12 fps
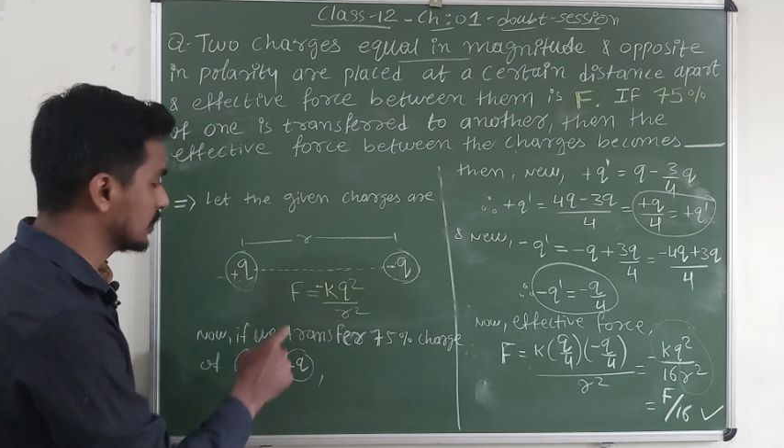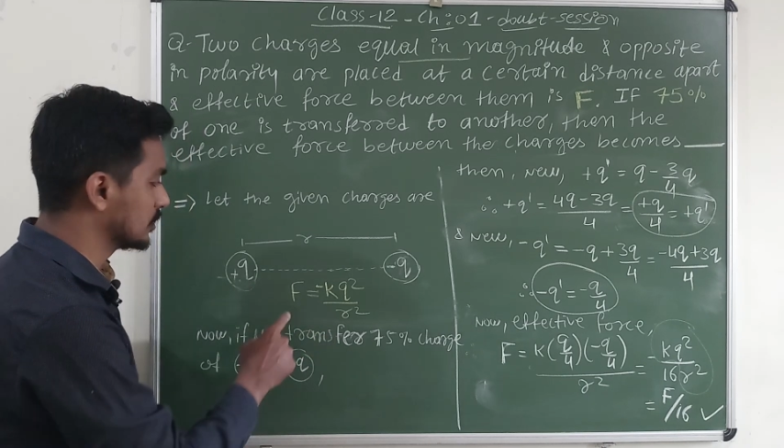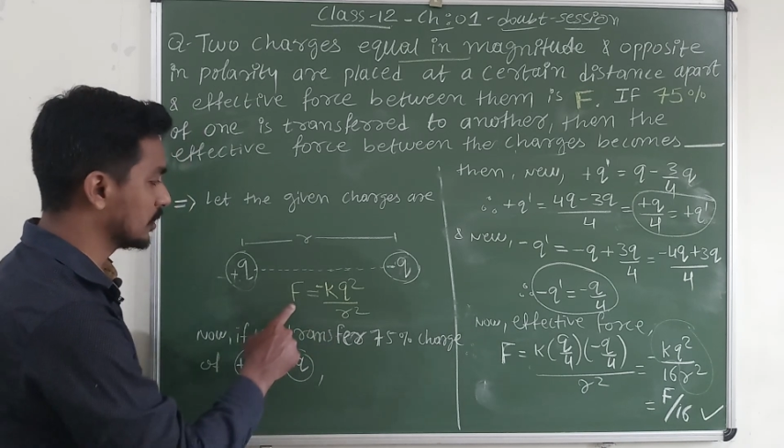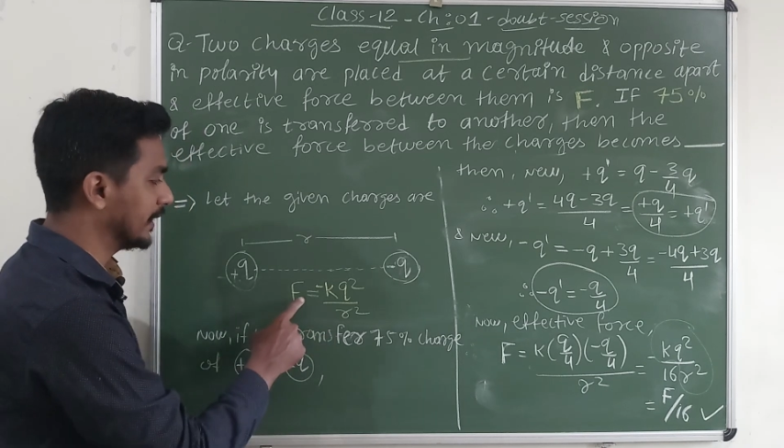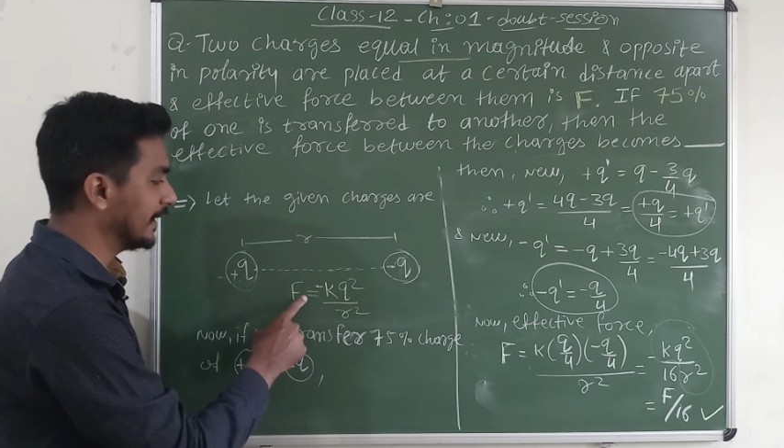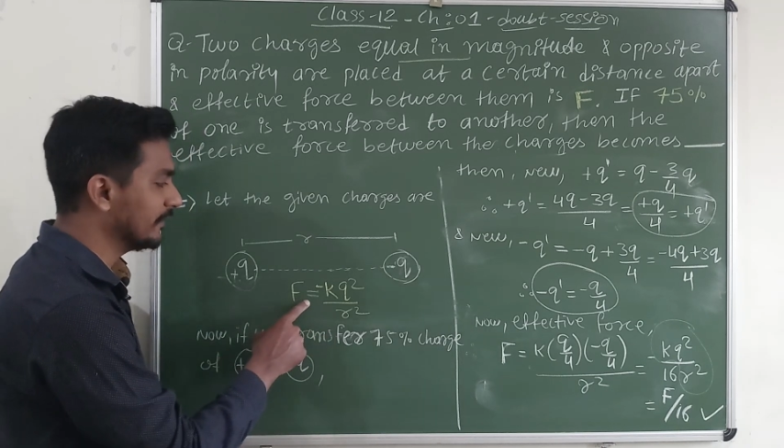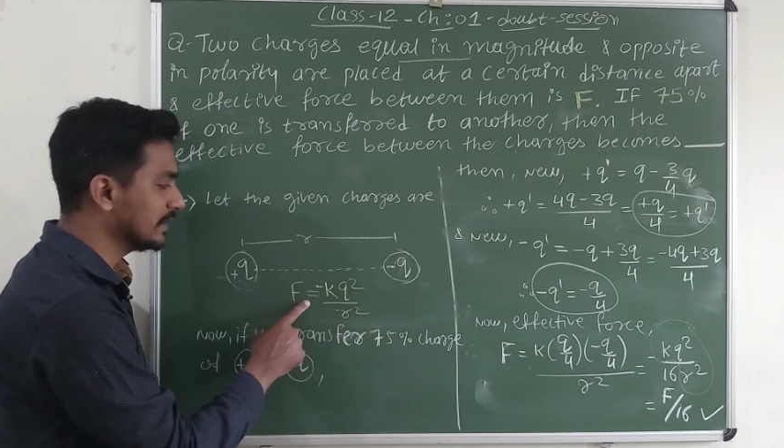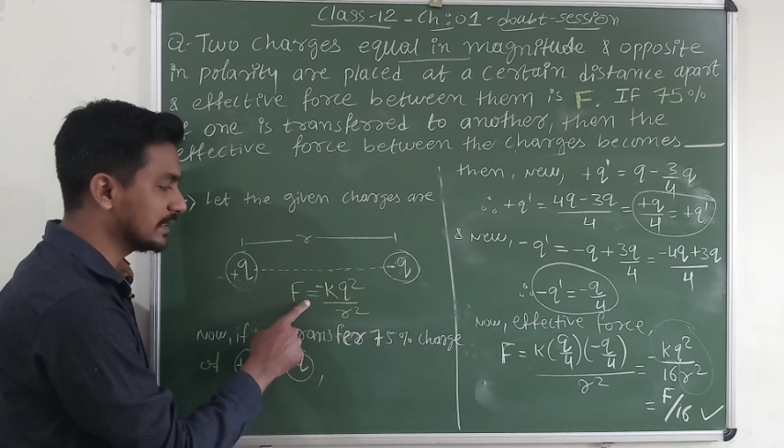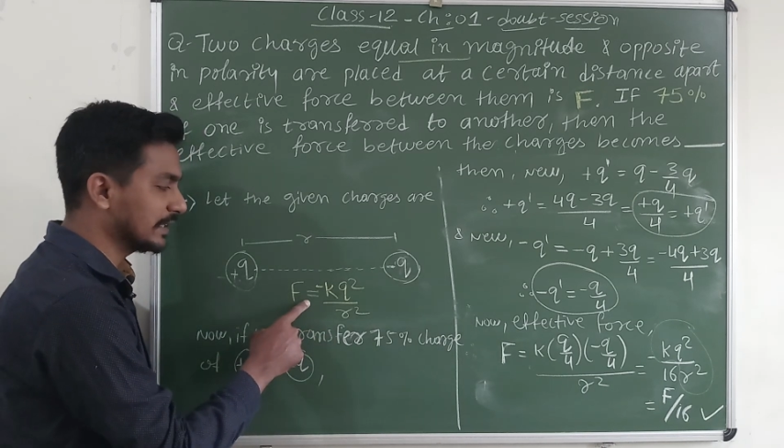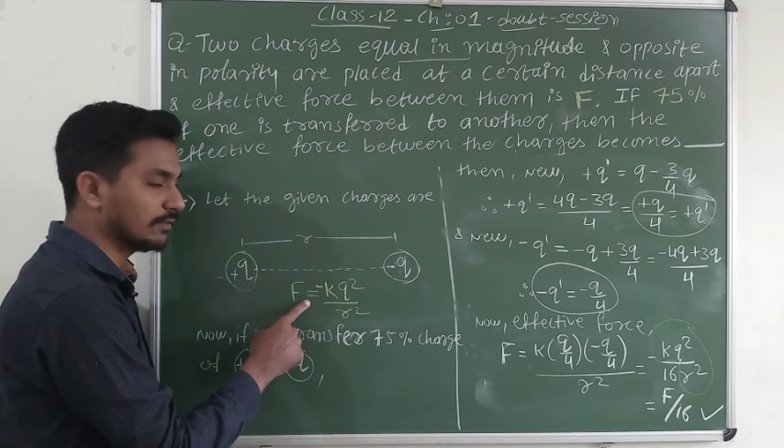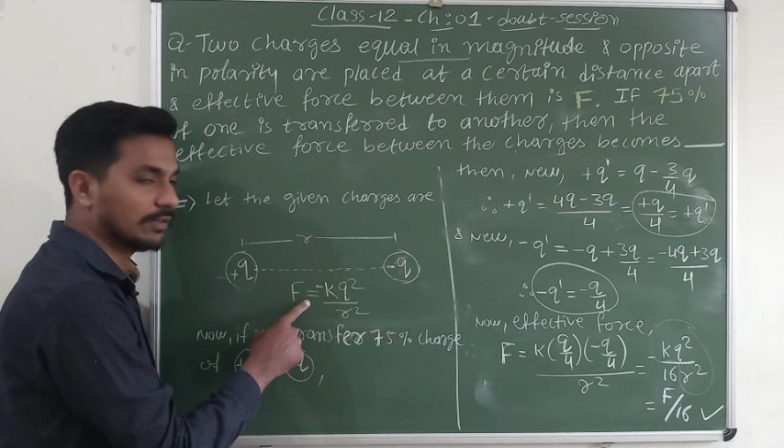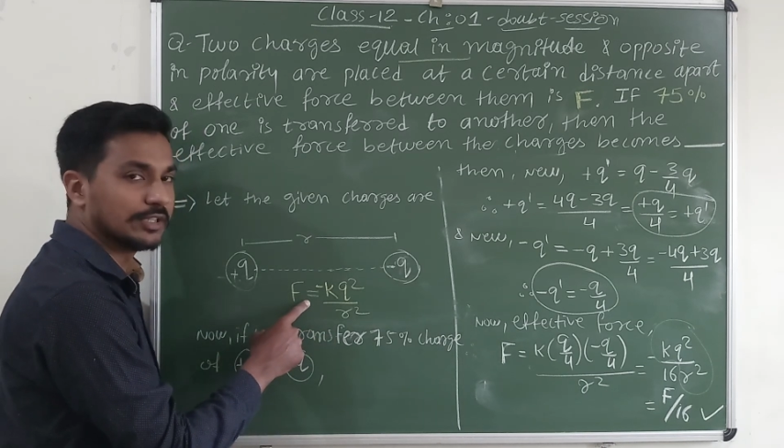So, F is
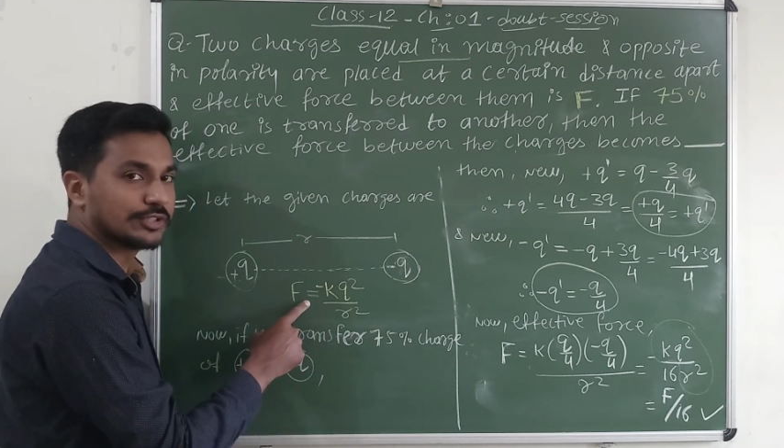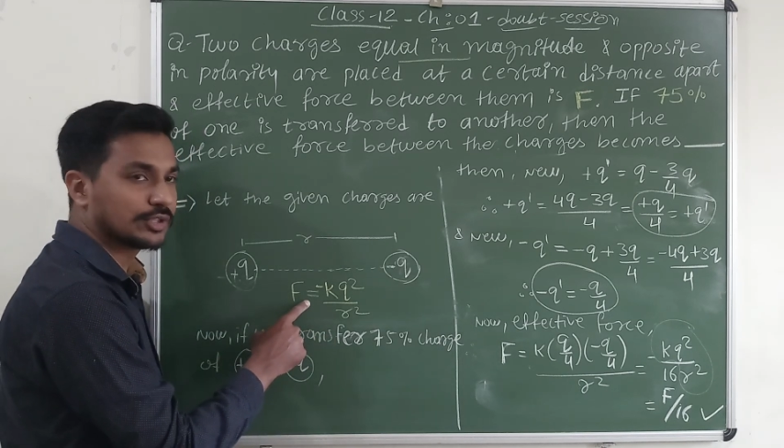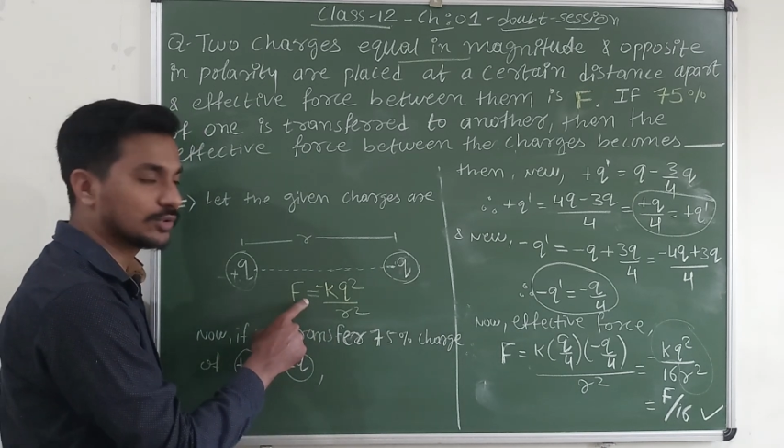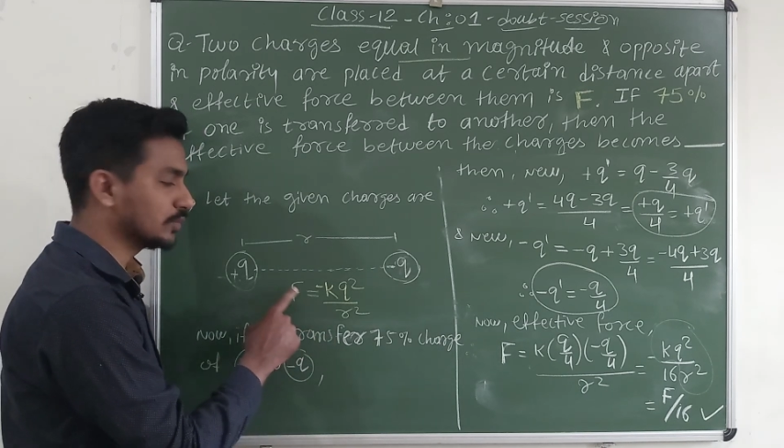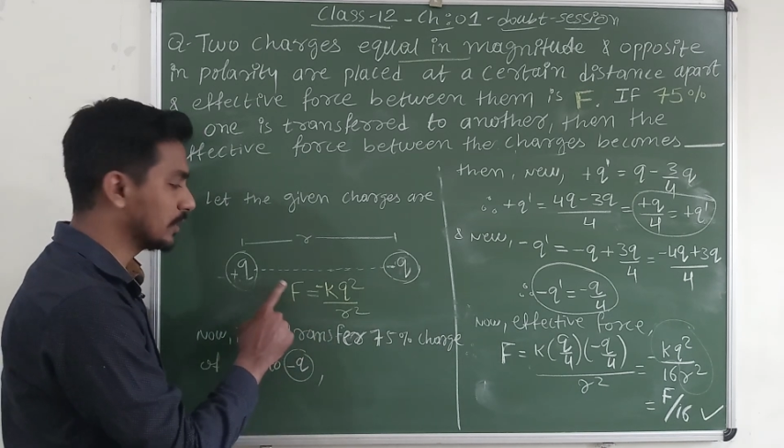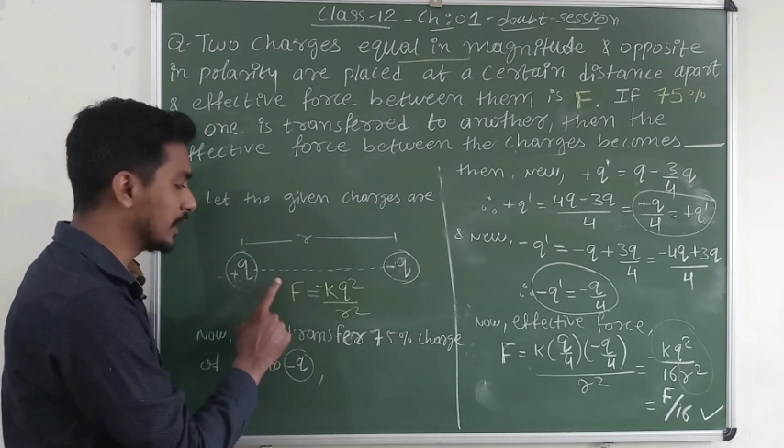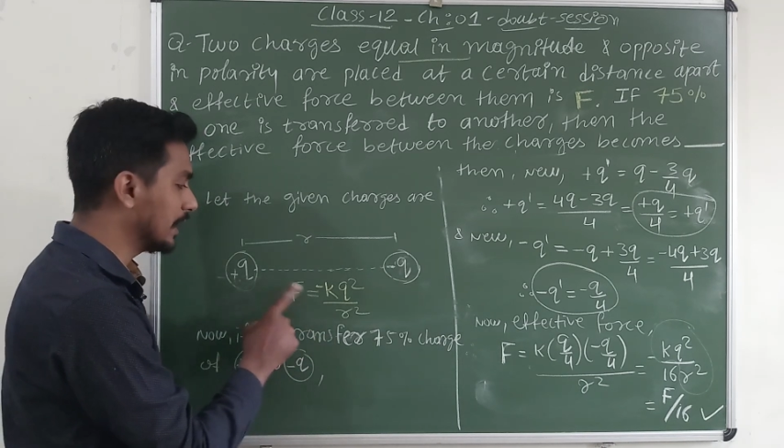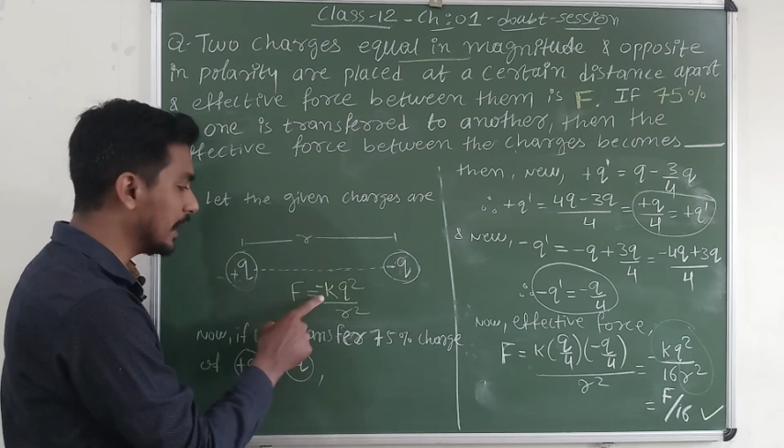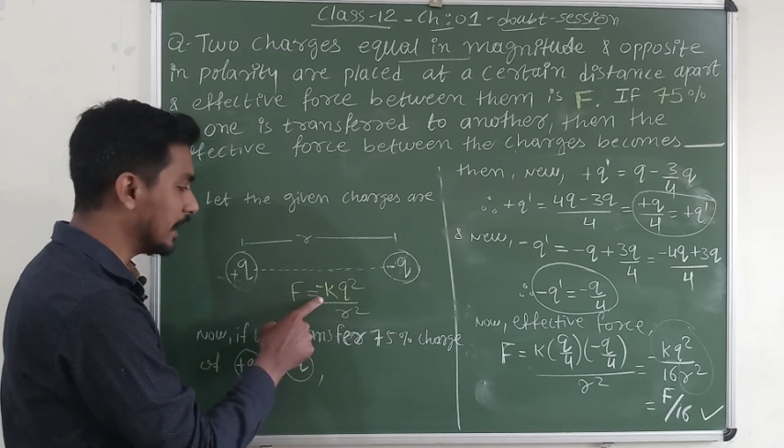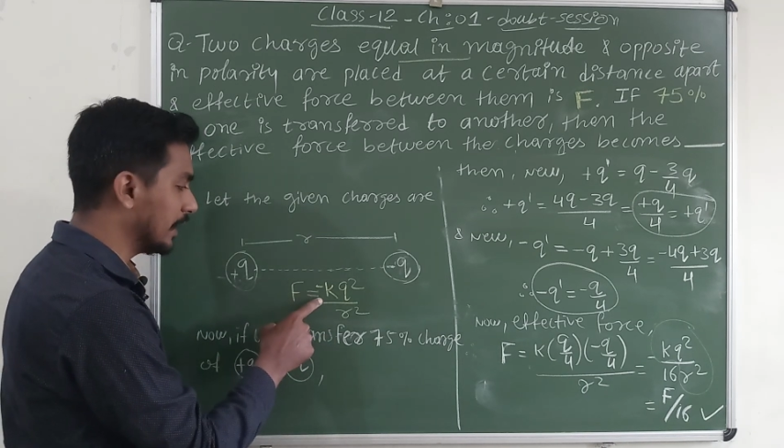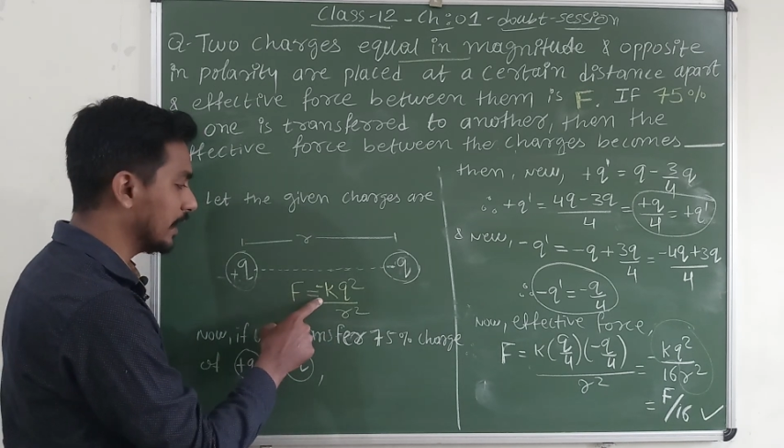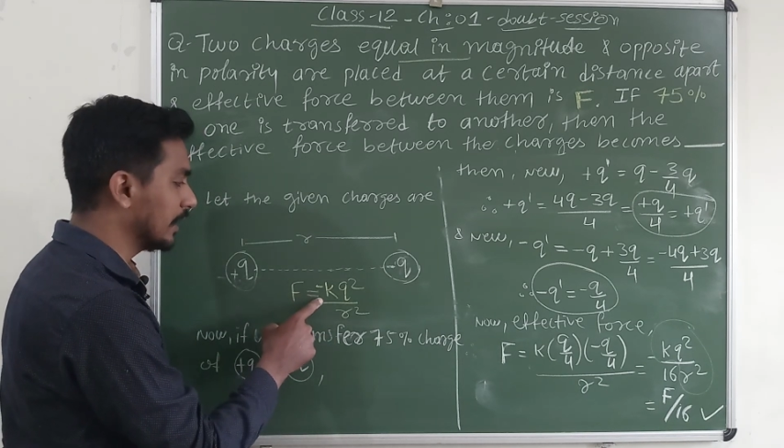equals to
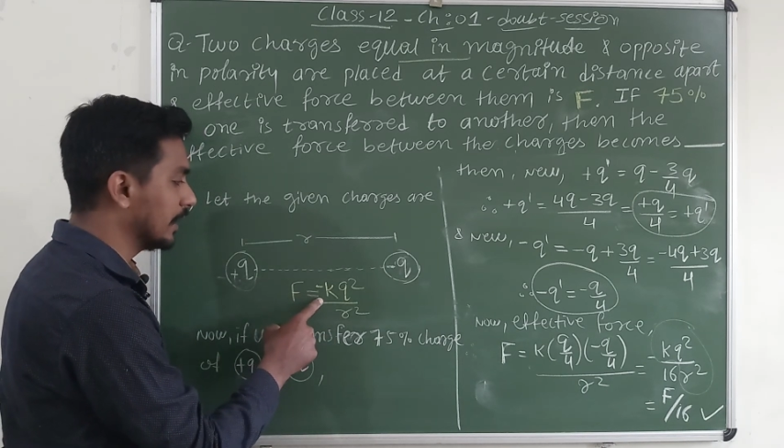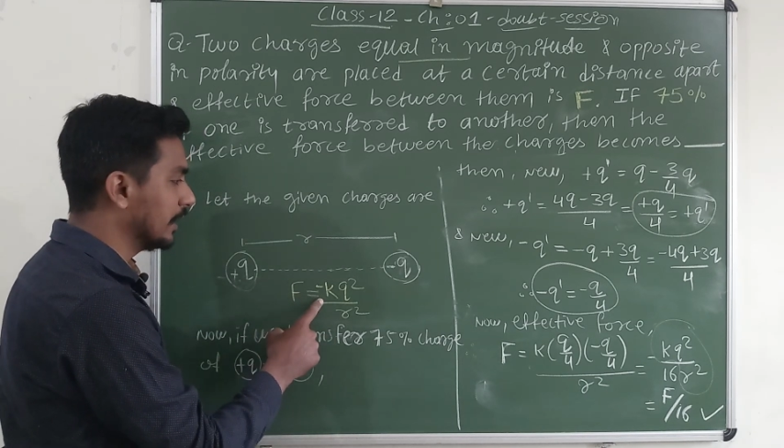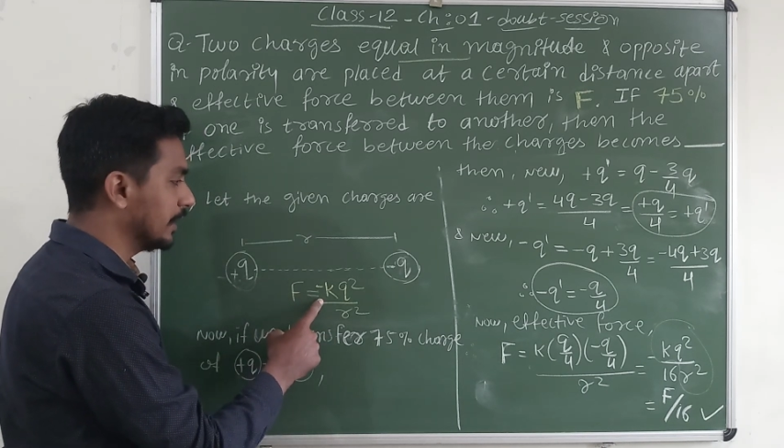K